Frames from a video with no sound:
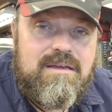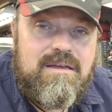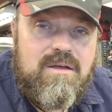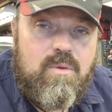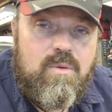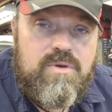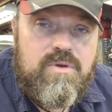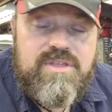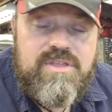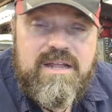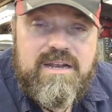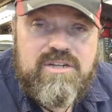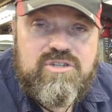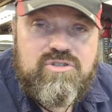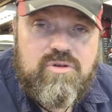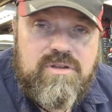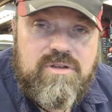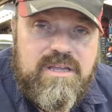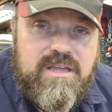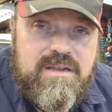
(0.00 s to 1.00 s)
with the
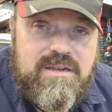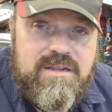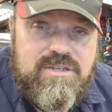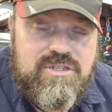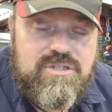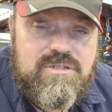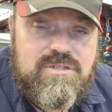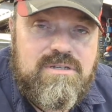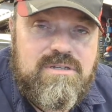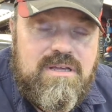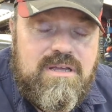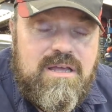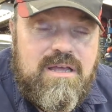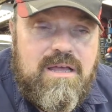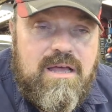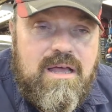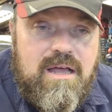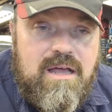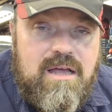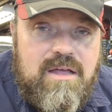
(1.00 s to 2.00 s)
electronic ignition.
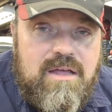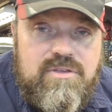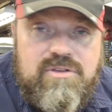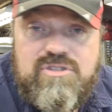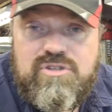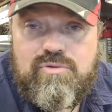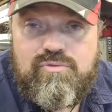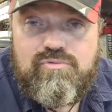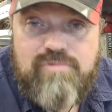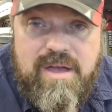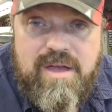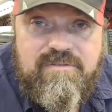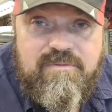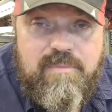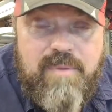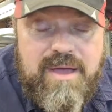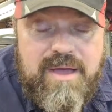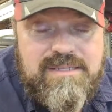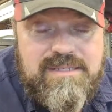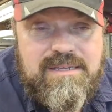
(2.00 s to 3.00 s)
They used to rev
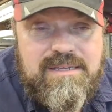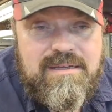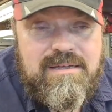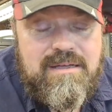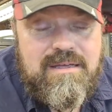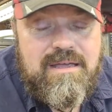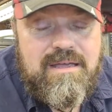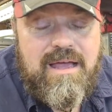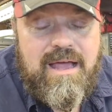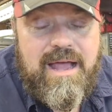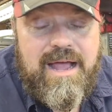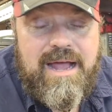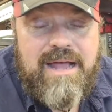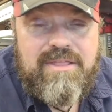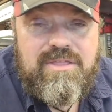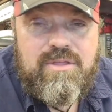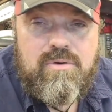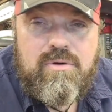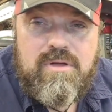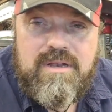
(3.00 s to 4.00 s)
better,
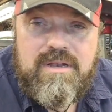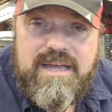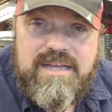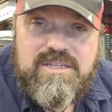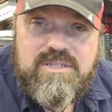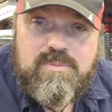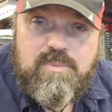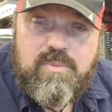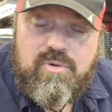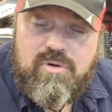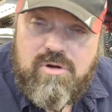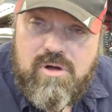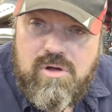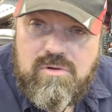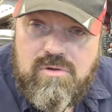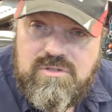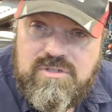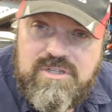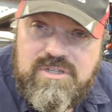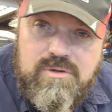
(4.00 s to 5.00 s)
and they were less
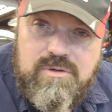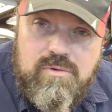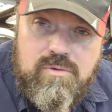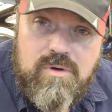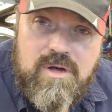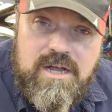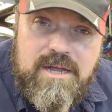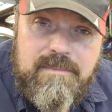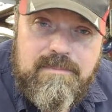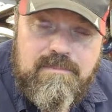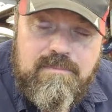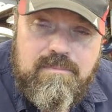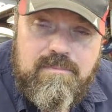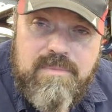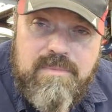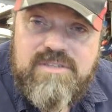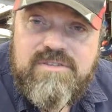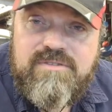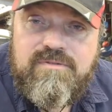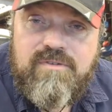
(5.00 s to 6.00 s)
prone to
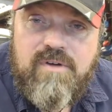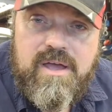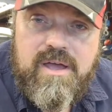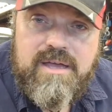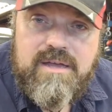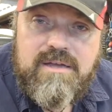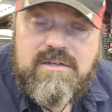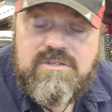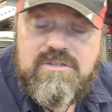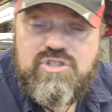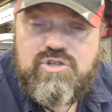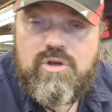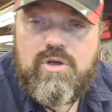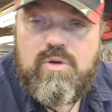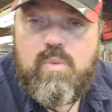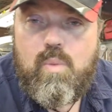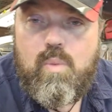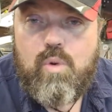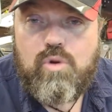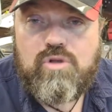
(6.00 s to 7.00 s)
misfire
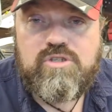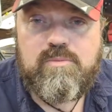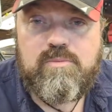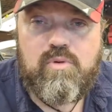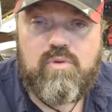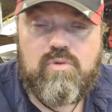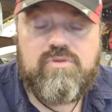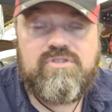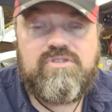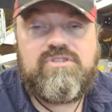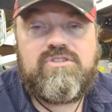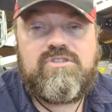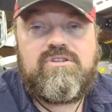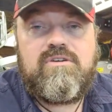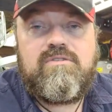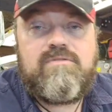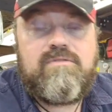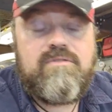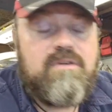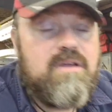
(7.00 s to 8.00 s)
during water pools and
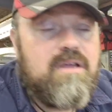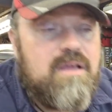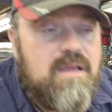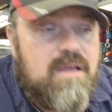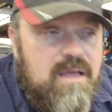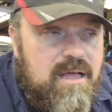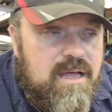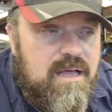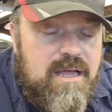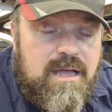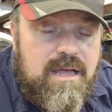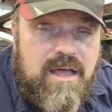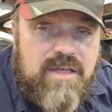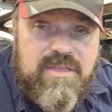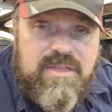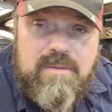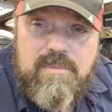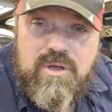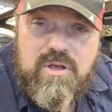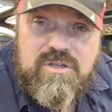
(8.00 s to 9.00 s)
stuff. I
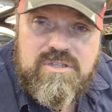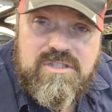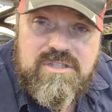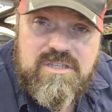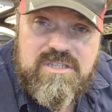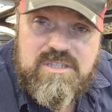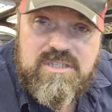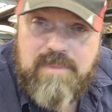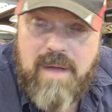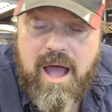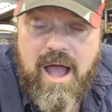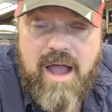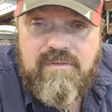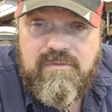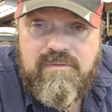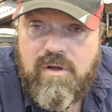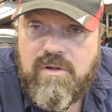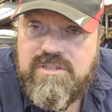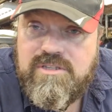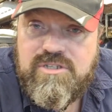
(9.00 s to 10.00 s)
think because the spark
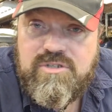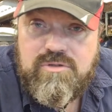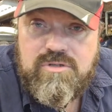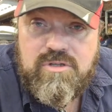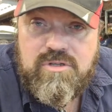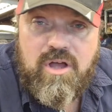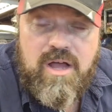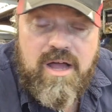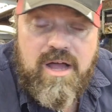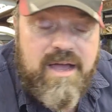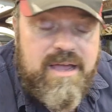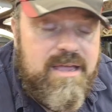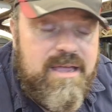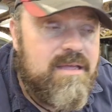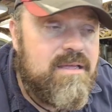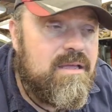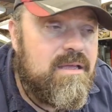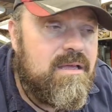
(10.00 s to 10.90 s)
voltage was a lot higher,